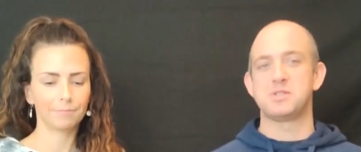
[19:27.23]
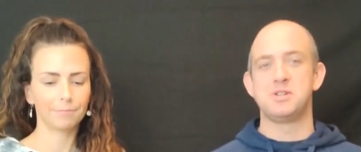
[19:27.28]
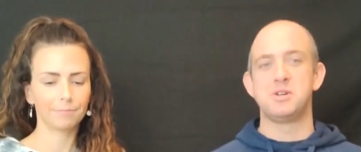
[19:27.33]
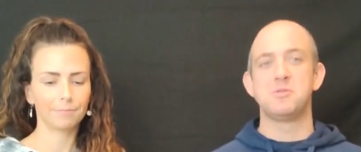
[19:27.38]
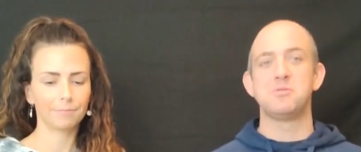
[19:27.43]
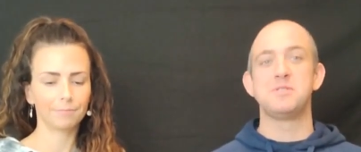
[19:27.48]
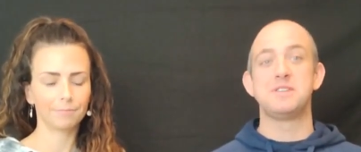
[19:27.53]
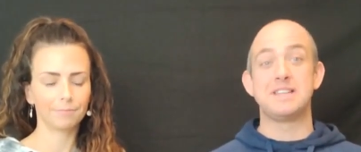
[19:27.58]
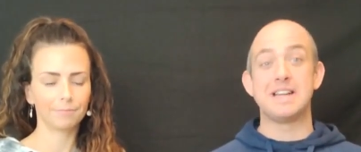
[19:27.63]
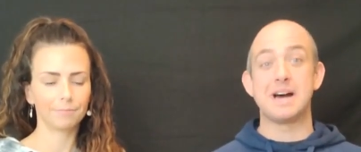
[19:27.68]

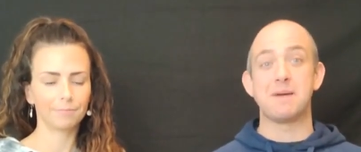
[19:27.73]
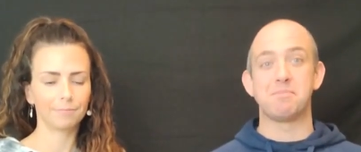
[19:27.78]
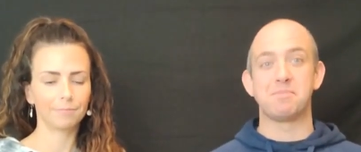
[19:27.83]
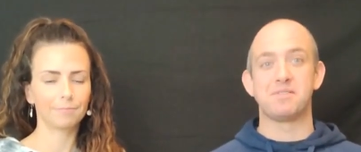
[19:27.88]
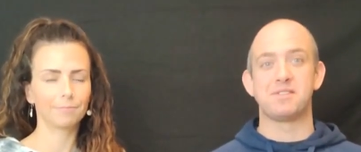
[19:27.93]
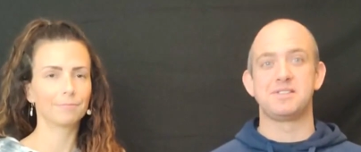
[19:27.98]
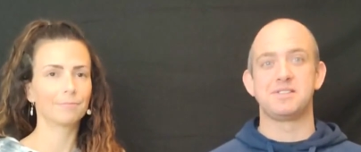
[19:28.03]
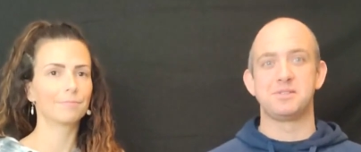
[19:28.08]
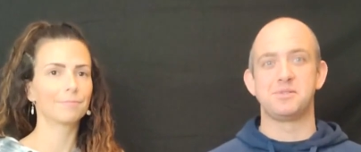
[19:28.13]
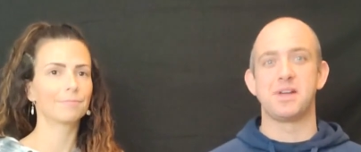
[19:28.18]
Speaker 1: no
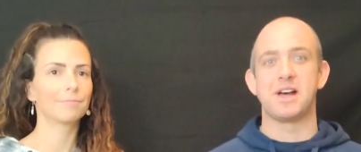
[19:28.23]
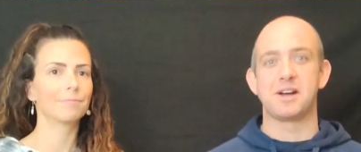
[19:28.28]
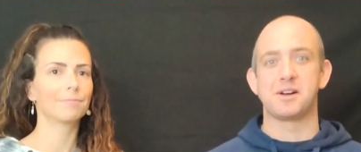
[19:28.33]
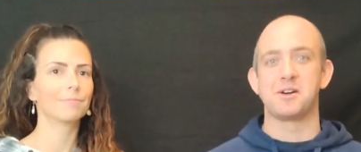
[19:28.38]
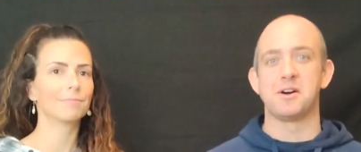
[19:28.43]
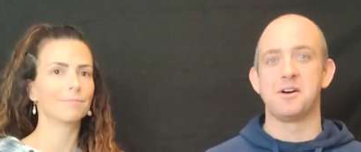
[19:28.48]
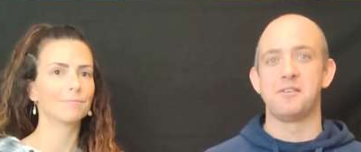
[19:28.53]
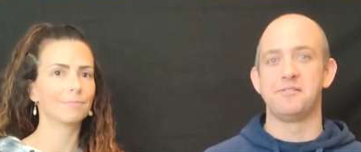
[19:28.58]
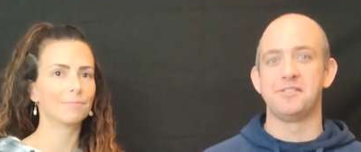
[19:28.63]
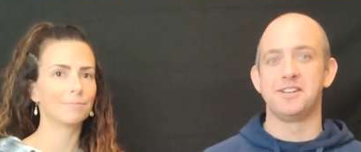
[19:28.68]
depth to
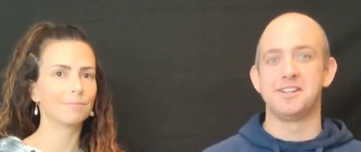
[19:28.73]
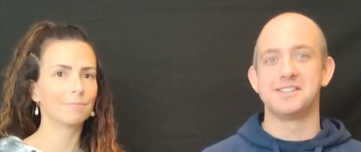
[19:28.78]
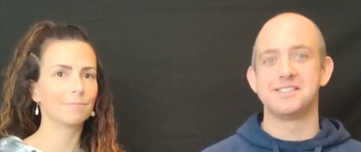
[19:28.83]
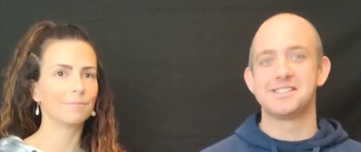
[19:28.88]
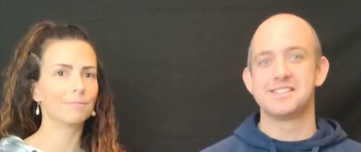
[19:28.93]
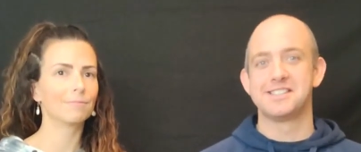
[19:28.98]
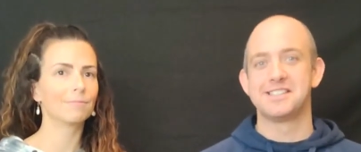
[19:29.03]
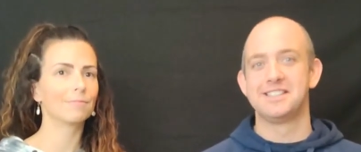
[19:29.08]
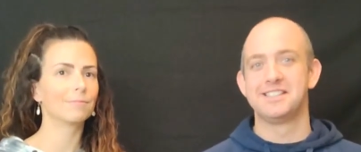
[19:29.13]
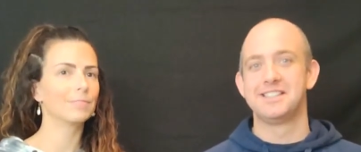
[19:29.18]
that
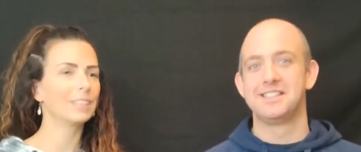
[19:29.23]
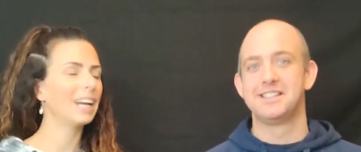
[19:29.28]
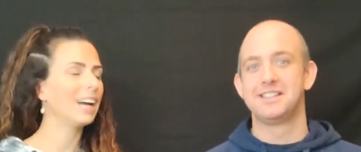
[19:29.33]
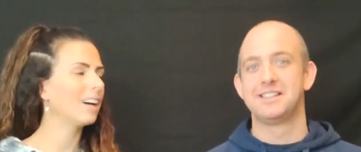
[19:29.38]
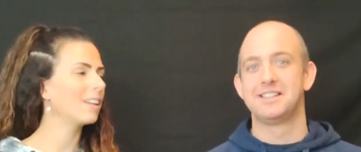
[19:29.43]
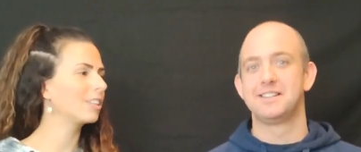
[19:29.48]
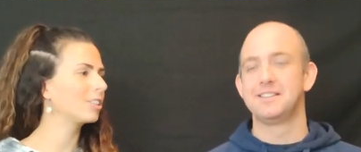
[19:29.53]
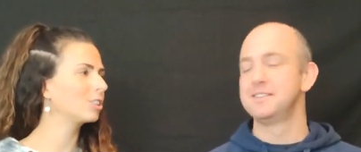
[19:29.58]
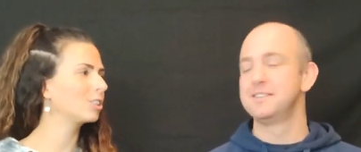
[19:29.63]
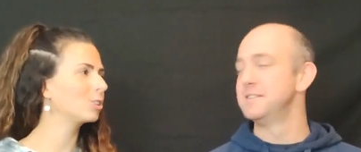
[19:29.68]
confidence.
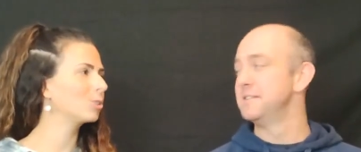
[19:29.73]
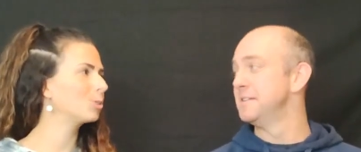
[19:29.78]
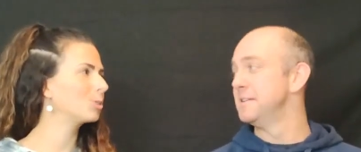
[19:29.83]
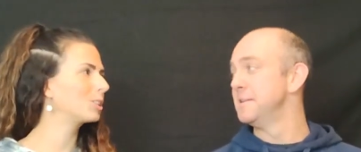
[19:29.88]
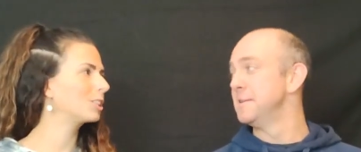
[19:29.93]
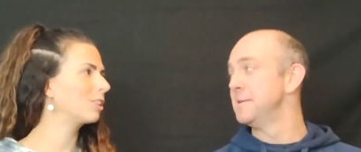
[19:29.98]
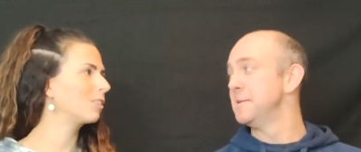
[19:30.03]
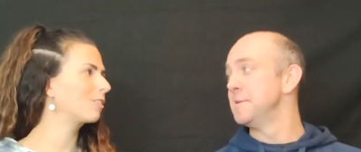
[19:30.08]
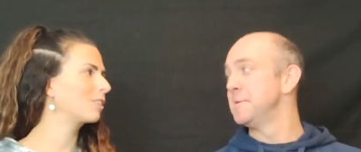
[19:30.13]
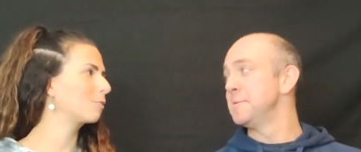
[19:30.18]
Speaker 2: Yeah, there's
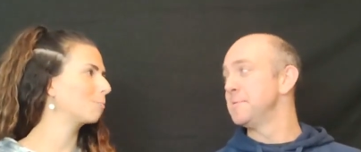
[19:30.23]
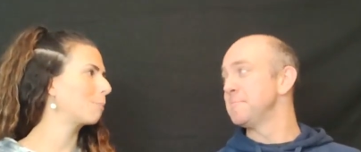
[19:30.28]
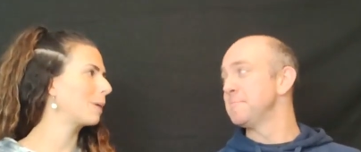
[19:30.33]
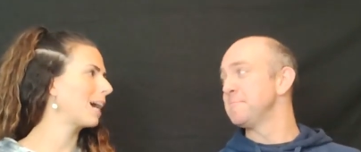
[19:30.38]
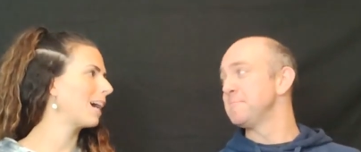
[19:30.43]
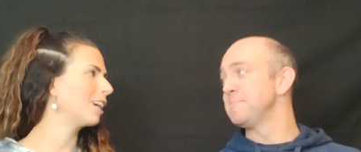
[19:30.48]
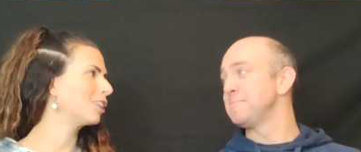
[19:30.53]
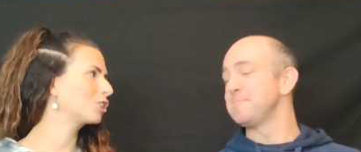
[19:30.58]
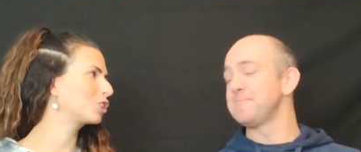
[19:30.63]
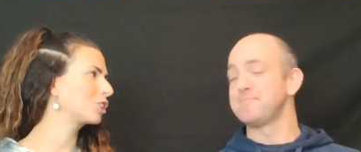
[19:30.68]
no
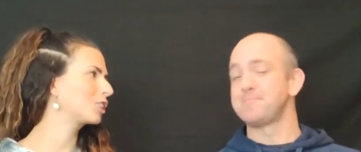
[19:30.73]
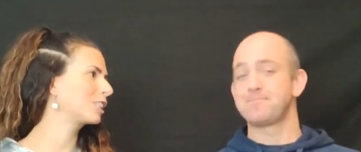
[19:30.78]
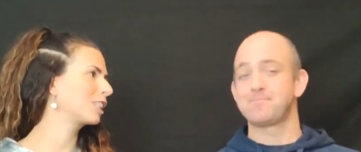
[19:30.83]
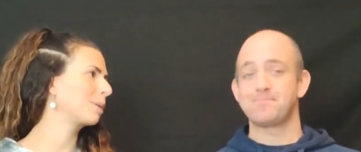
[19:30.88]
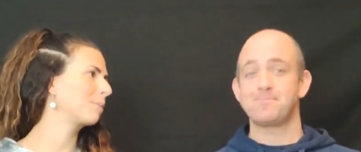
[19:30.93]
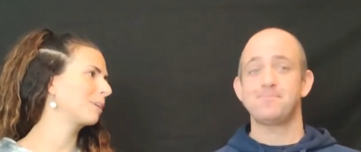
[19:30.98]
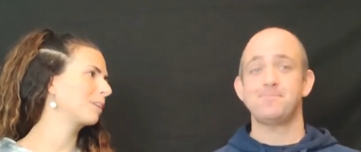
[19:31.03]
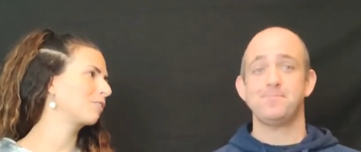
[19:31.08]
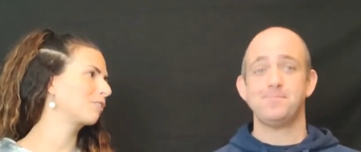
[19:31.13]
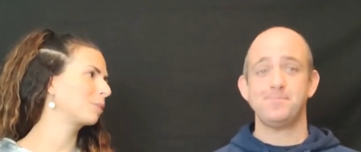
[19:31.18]

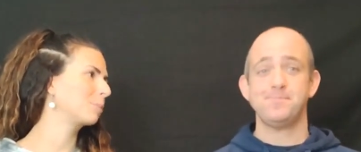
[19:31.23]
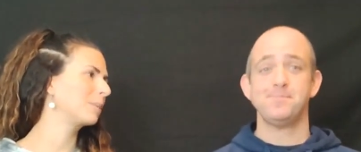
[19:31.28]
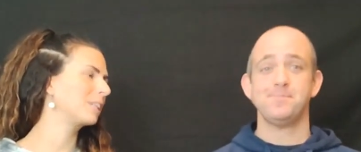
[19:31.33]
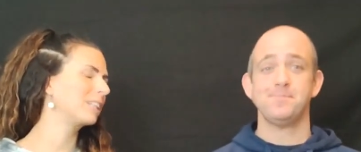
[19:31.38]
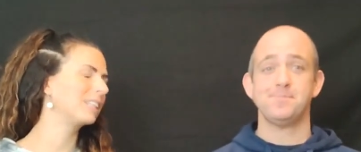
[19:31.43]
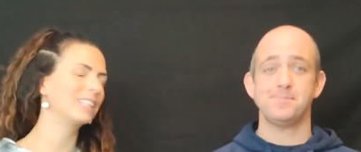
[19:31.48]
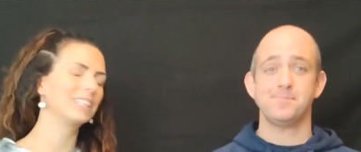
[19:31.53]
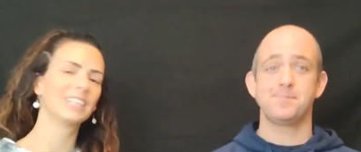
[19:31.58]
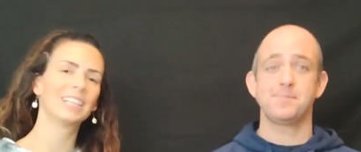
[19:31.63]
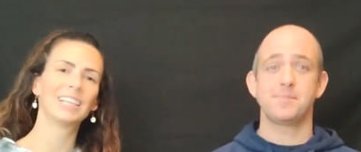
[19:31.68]
self-compassion coming
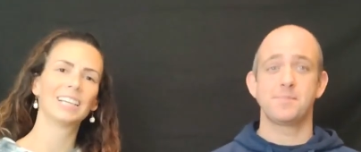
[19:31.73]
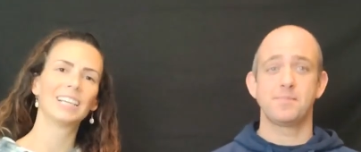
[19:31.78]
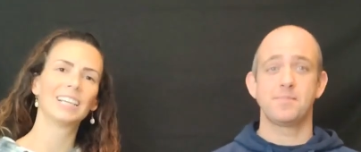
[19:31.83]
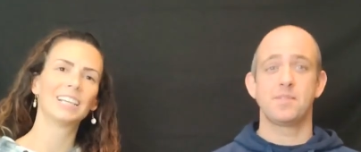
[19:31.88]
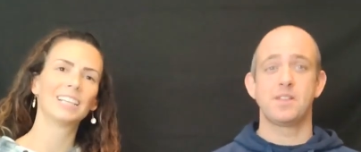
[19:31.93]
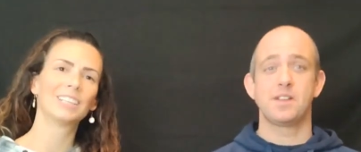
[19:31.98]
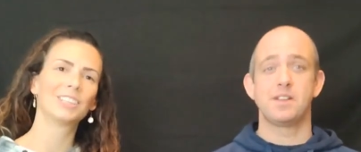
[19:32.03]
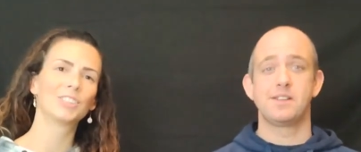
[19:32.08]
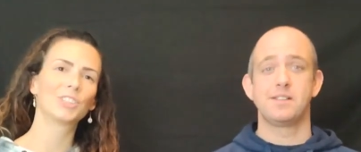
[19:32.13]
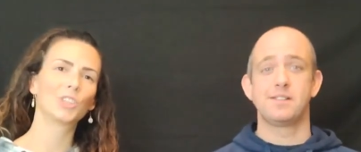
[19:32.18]
from it.
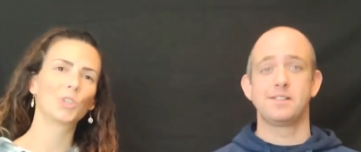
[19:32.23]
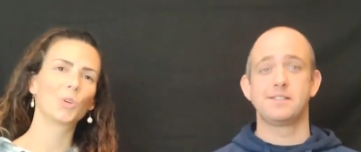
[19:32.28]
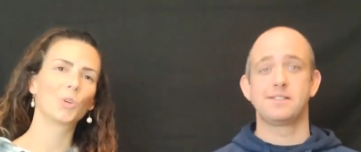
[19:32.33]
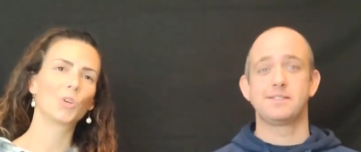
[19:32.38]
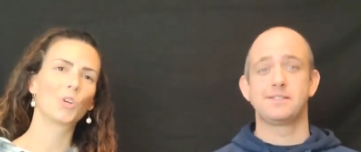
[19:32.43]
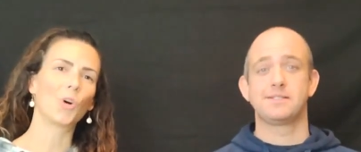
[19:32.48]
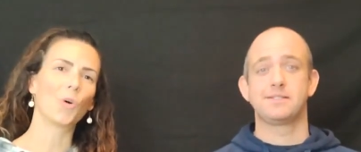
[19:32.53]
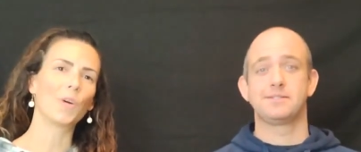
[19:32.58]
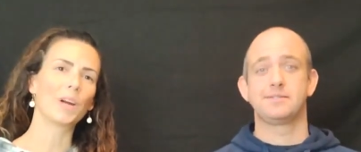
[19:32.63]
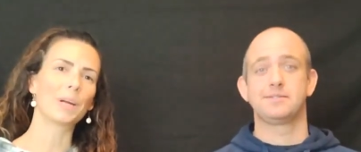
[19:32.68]

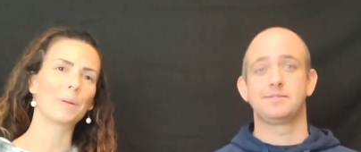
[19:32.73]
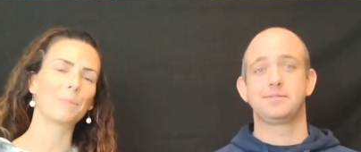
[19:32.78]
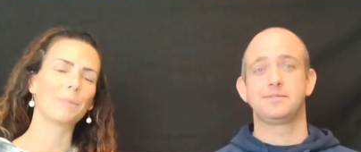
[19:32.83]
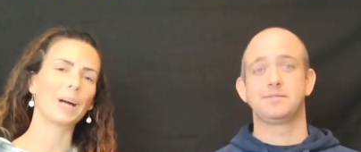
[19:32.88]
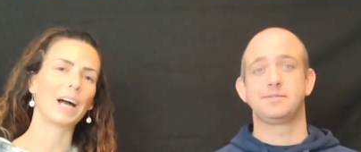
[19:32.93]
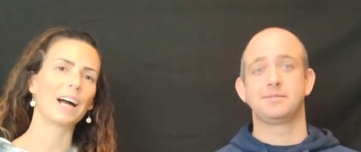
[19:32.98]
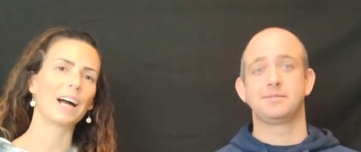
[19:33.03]
So going